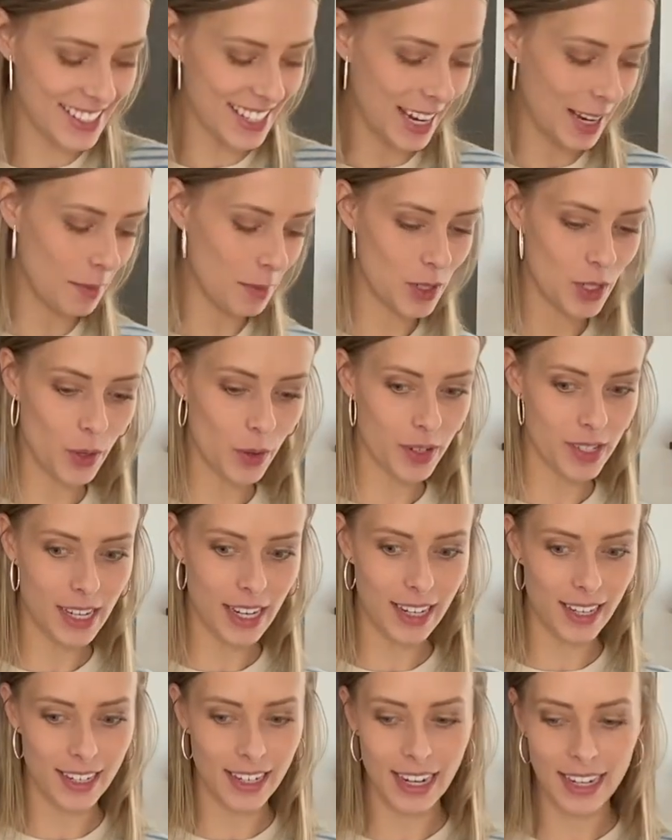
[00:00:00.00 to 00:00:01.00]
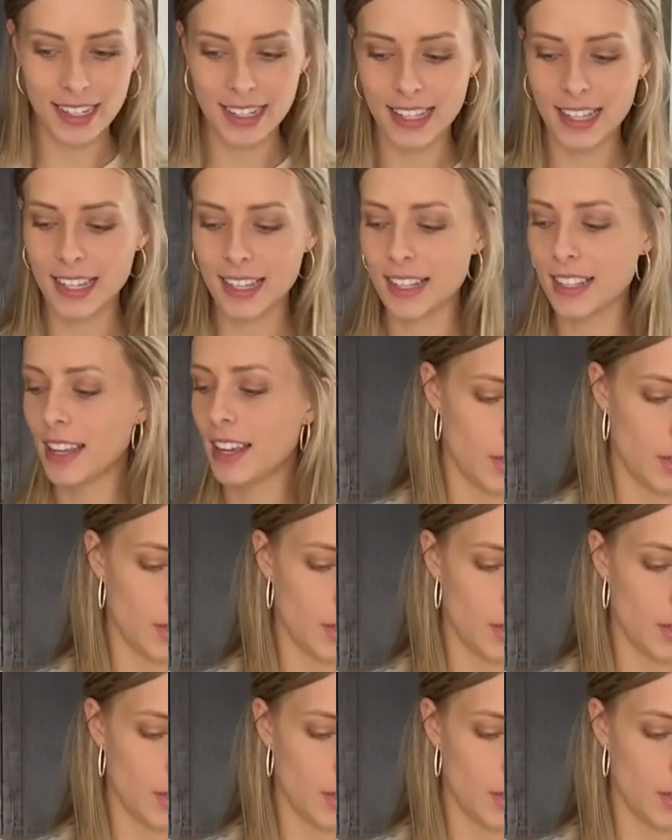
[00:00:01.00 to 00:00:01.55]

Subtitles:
I'm so excited to ice these.